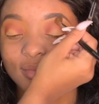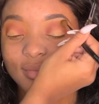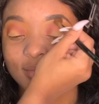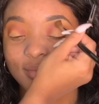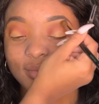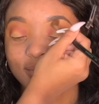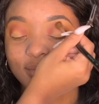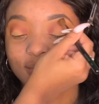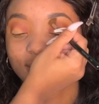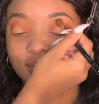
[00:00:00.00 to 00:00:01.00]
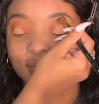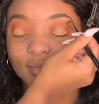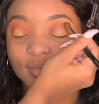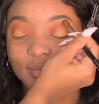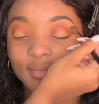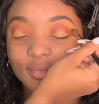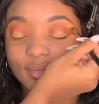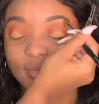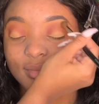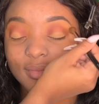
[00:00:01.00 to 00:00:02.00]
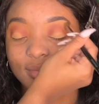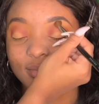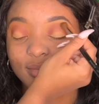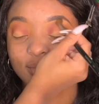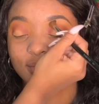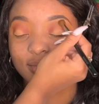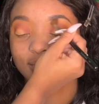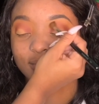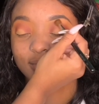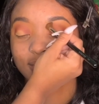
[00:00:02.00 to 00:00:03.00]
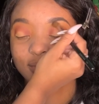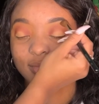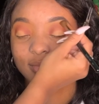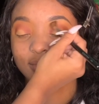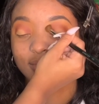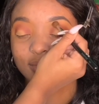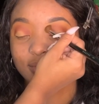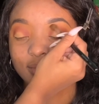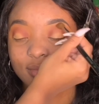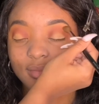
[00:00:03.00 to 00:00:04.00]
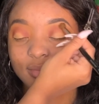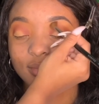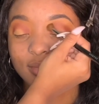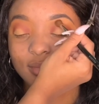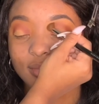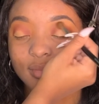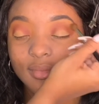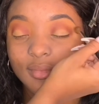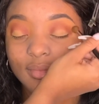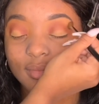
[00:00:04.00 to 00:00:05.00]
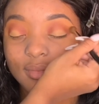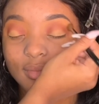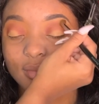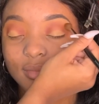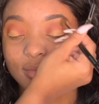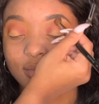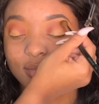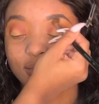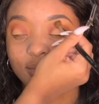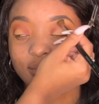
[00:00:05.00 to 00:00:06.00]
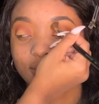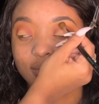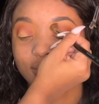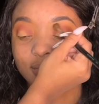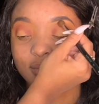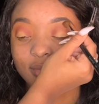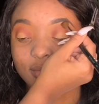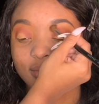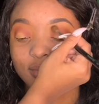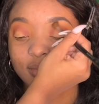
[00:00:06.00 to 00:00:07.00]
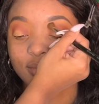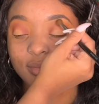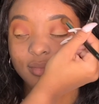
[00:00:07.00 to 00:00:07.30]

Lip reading: No one is speaking in this clip.